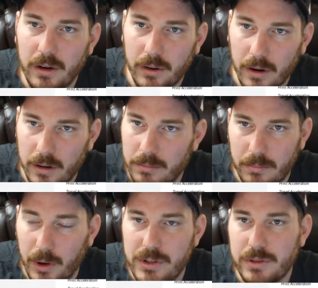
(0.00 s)
or
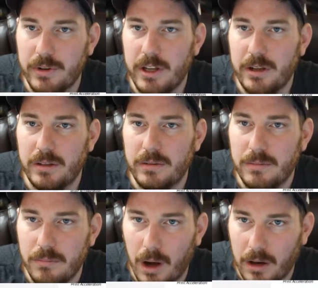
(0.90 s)
most 3D
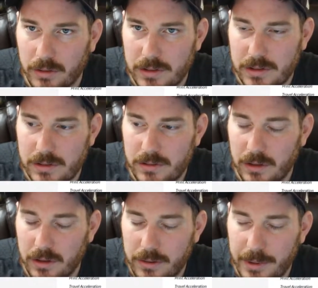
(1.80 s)
models
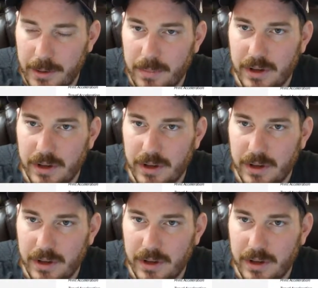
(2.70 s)
or 3D